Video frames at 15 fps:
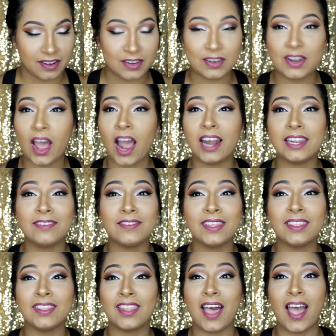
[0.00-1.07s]
Not
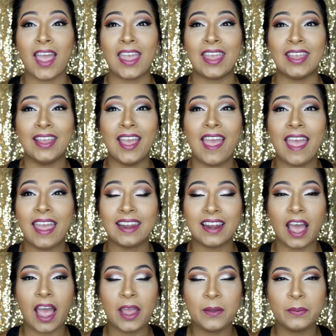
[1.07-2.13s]
even lying.
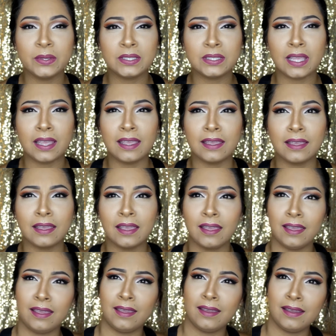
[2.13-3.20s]
And I was like,
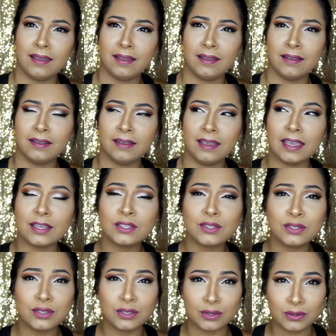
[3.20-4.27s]

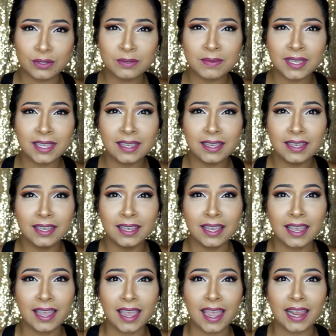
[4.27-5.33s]
excuse me?
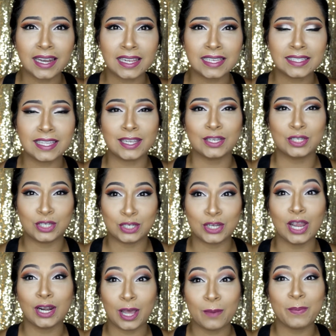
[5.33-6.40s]
And he's like,
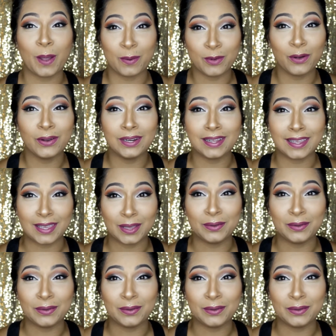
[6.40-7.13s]
shut up, I'm going to